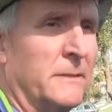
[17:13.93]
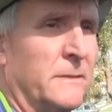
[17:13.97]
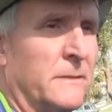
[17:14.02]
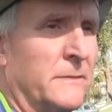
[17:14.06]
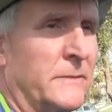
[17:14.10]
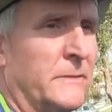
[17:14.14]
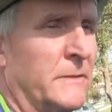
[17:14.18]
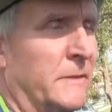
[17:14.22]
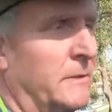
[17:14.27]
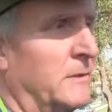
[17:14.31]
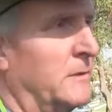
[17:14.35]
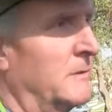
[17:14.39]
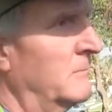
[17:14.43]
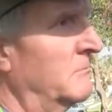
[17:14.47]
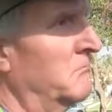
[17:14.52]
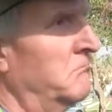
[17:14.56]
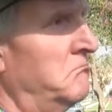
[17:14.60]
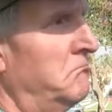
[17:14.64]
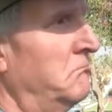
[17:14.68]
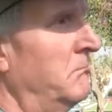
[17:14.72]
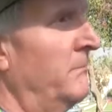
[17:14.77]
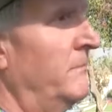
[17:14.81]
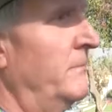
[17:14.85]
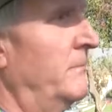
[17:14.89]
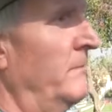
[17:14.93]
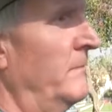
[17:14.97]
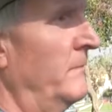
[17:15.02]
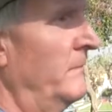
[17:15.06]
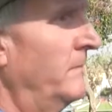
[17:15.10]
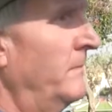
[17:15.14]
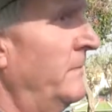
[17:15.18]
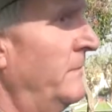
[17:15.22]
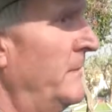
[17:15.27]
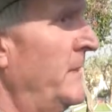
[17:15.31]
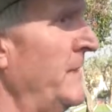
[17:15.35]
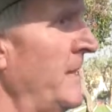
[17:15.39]
So
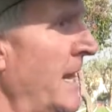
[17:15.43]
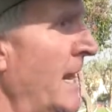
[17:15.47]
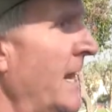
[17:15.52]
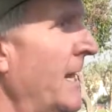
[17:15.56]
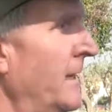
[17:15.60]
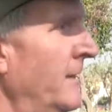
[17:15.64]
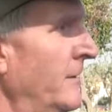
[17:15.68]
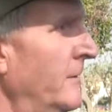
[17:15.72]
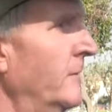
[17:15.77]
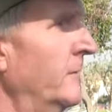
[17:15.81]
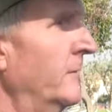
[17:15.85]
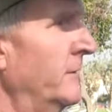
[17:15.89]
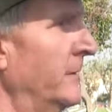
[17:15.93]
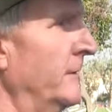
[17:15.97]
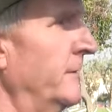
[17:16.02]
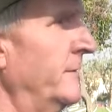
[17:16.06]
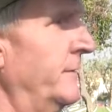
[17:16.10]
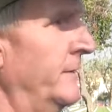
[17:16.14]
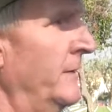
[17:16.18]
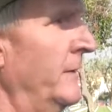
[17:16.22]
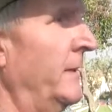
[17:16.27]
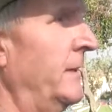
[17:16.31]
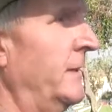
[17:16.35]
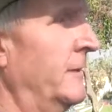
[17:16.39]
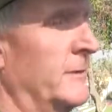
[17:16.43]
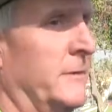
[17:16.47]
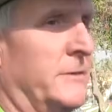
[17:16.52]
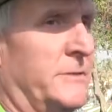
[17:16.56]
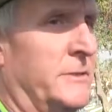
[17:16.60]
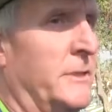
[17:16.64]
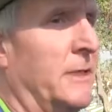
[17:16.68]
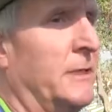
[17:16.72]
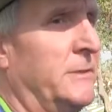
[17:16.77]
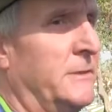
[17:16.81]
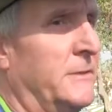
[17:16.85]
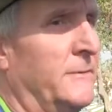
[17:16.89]
the anger that's there is
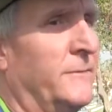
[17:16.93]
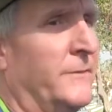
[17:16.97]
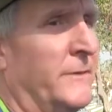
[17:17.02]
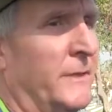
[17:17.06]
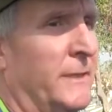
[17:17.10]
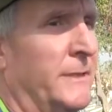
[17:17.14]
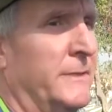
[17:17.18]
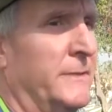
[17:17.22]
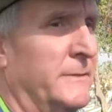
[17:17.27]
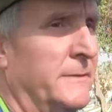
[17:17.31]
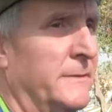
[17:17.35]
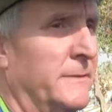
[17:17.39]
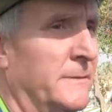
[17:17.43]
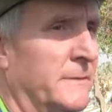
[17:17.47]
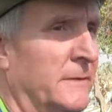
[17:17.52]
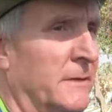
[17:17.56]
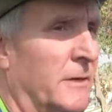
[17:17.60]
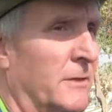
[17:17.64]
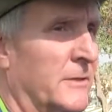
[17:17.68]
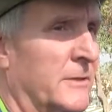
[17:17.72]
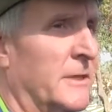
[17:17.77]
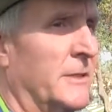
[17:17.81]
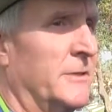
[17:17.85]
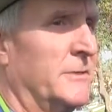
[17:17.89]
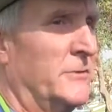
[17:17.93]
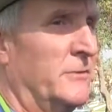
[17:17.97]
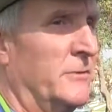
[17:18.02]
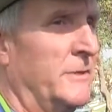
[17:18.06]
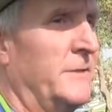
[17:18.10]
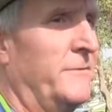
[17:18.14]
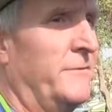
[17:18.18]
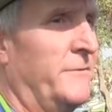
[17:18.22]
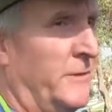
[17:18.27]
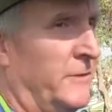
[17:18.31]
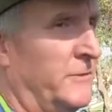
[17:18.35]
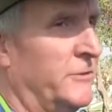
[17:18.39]
justified. Our
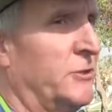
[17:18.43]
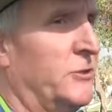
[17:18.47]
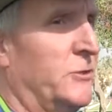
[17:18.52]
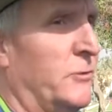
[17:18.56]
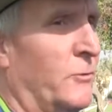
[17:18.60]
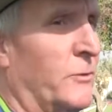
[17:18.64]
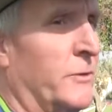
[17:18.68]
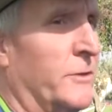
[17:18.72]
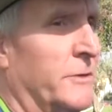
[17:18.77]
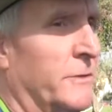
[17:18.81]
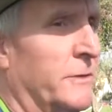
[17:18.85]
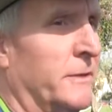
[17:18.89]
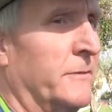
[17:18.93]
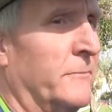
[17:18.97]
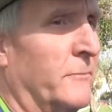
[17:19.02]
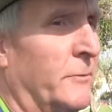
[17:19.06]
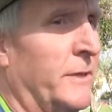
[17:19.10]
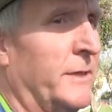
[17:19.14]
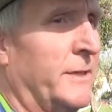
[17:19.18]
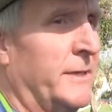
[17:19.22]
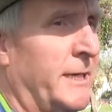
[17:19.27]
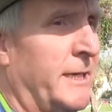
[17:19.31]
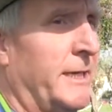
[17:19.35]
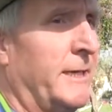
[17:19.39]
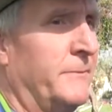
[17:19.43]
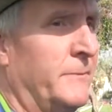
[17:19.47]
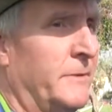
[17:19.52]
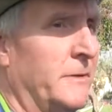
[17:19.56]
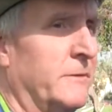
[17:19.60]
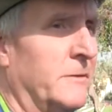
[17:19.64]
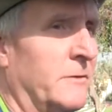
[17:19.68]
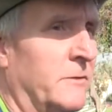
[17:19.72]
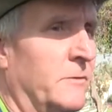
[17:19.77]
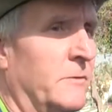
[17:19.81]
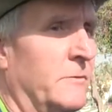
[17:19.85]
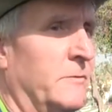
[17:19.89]
country fell short when it came
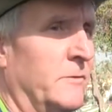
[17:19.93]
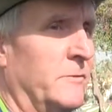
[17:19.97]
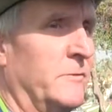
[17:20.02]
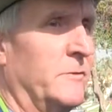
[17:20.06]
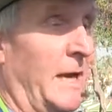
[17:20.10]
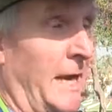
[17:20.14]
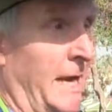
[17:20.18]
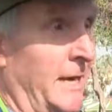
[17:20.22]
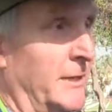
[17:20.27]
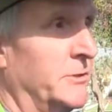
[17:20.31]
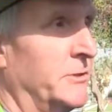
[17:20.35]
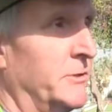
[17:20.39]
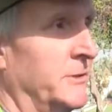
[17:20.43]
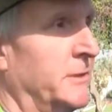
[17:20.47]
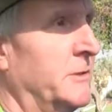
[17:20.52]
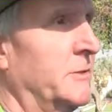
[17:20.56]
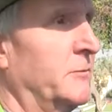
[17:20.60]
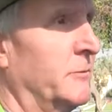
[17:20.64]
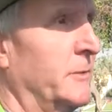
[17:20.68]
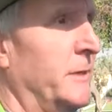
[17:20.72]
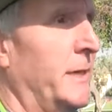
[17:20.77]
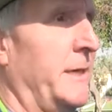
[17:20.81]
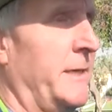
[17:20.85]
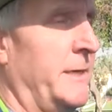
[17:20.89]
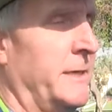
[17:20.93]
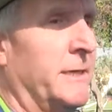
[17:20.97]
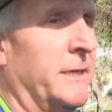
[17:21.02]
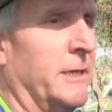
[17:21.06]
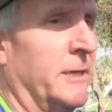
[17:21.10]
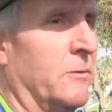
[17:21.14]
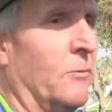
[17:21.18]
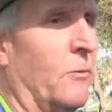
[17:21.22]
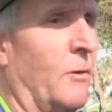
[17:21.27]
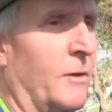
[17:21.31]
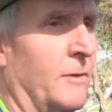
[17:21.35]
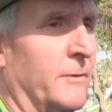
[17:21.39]
to actually creating
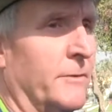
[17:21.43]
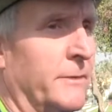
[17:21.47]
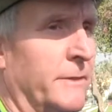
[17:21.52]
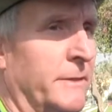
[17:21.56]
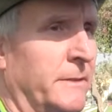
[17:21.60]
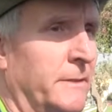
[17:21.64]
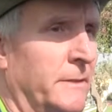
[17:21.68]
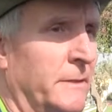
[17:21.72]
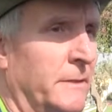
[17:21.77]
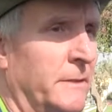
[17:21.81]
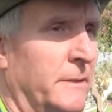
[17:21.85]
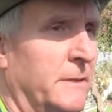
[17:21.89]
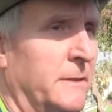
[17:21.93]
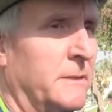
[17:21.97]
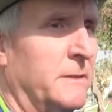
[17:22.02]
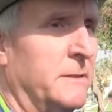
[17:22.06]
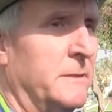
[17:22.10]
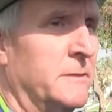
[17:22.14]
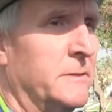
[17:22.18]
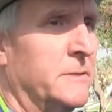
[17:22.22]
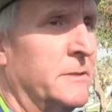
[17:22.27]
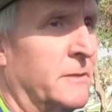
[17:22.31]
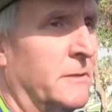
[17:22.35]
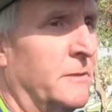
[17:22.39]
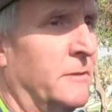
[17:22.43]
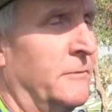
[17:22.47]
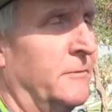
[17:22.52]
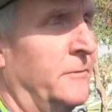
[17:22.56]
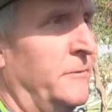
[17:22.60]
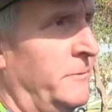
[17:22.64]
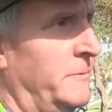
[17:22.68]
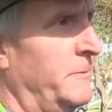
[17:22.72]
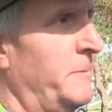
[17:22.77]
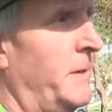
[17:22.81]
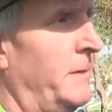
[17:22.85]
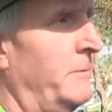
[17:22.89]
equality. So
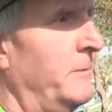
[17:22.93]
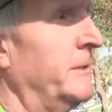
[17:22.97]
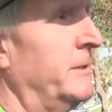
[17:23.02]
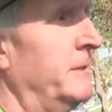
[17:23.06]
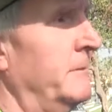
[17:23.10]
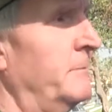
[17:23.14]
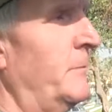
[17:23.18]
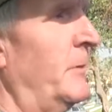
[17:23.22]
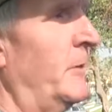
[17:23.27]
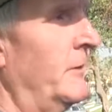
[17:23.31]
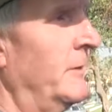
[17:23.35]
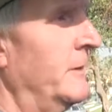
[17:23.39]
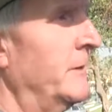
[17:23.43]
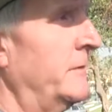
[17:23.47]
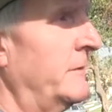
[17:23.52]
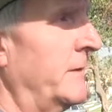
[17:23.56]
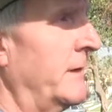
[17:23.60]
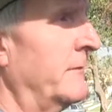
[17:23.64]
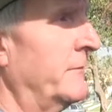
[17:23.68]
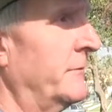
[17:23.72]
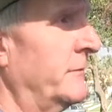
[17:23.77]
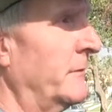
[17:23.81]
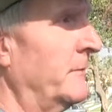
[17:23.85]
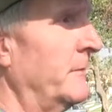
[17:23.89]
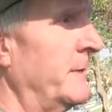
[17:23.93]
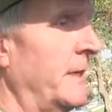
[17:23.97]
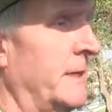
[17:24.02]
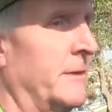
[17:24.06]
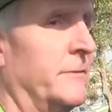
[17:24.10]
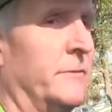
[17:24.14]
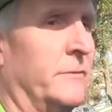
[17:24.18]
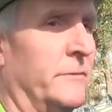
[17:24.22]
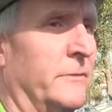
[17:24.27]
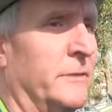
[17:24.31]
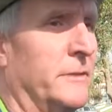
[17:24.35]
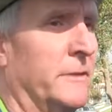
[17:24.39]
the Republican parties have some
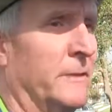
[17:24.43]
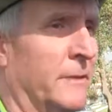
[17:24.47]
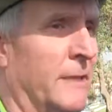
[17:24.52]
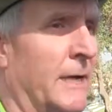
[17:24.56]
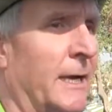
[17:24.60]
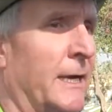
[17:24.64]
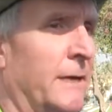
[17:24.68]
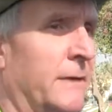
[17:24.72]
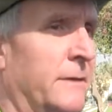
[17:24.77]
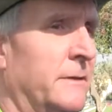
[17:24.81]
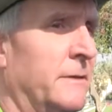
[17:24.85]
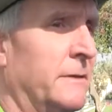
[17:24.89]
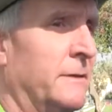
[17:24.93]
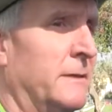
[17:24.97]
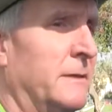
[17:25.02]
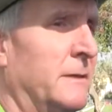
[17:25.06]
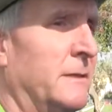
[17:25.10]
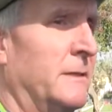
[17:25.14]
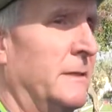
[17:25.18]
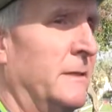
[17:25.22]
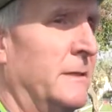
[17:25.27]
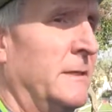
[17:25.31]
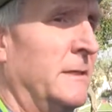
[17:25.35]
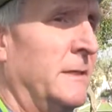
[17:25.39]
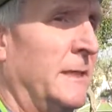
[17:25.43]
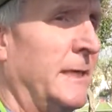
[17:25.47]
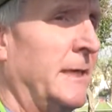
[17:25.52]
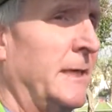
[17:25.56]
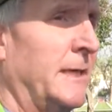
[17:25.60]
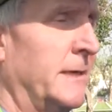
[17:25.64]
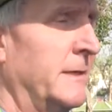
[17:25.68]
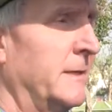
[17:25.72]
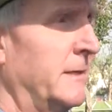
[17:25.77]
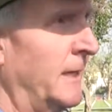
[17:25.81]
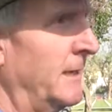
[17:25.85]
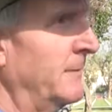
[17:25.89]
answering to that.
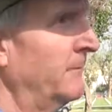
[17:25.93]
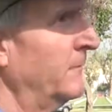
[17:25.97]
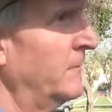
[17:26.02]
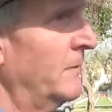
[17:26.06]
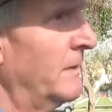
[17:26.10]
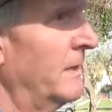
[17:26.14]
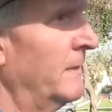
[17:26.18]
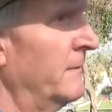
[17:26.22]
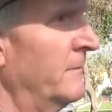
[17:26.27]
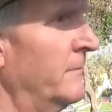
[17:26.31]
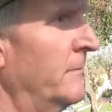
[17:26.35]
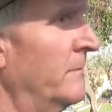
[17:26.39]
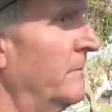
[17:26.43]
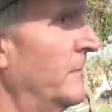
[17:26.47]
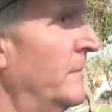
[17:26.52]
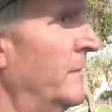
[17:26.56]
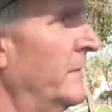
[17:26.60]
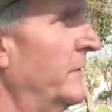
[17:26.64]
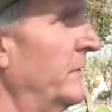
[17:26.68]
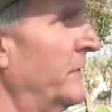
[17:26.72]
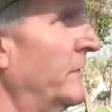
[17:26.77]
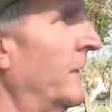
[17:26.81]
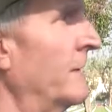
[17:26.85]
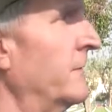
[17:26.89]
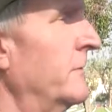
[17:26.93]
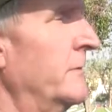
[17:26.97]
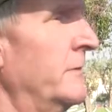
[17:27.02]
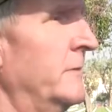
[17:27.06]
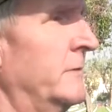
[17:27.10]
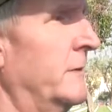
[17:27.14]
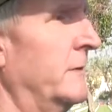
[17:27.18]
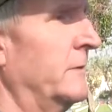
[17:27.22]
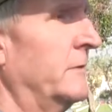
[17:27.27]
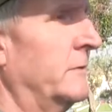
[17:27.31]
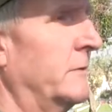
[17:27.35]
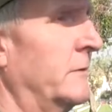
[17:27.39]
And I'm the Southern
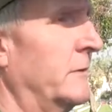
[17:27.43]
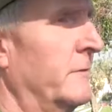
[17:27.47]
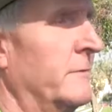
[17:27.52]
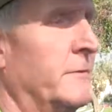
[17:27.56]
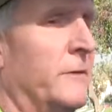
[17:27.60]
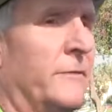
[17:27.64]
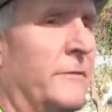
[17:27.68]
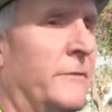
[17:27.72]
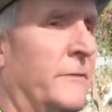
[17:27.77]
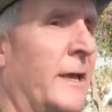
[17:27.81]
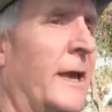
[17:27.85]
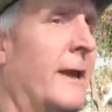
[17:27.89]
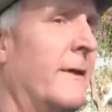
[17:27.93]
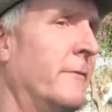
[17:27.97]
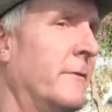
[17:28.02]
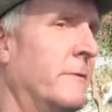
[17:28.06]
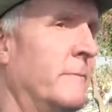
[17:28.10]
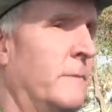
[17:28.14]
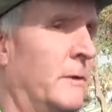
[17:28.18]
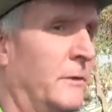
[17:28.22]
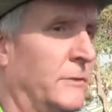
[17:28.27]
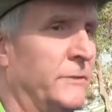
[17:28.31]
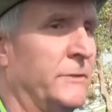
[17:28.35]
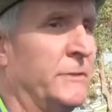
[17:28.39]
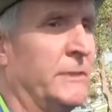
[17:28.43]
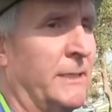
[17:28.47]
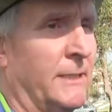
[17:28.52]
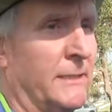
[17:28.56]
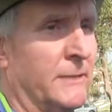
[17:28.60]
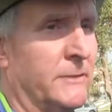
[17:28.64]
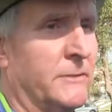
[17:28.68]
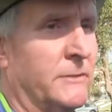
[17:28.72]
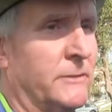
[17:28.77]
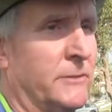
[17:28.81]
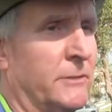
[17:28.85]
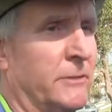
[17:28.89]
conservatives that have the most
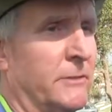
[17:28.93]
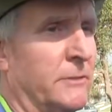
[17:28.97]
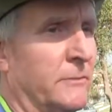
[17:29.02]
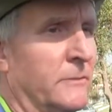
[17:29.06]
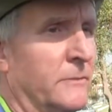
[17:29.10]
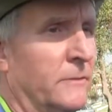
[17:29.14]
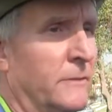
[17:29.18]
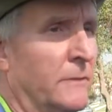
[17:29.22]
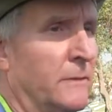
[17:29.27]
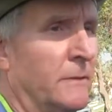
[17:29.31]
answer to.